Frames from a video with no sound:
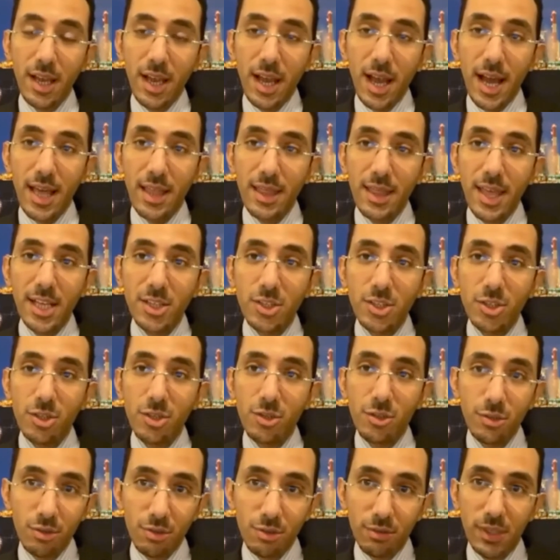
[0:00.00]
And that's
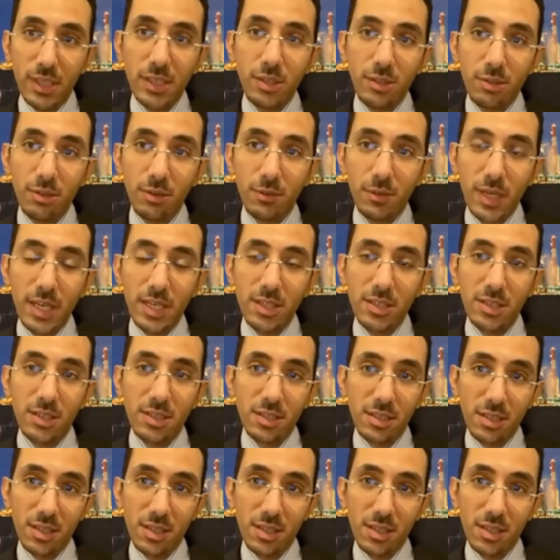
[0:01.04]
due to two reasons.